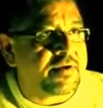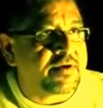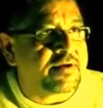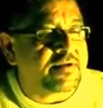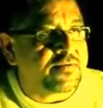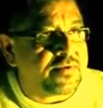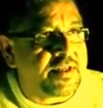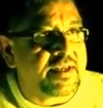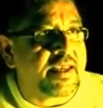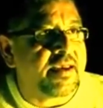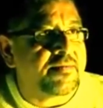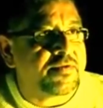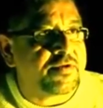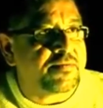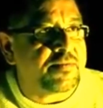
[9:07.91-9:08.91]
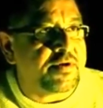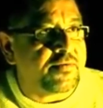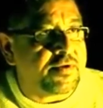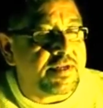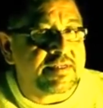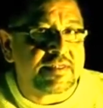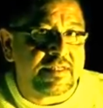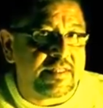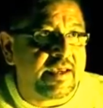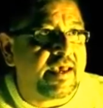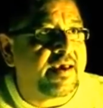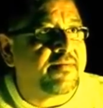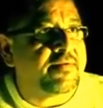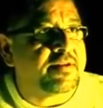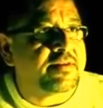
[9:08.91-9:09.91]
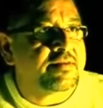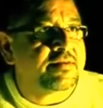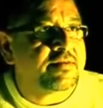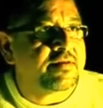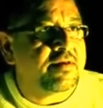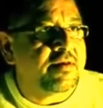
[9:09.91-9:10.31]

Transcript: because when He came to me, when I seen the heavens,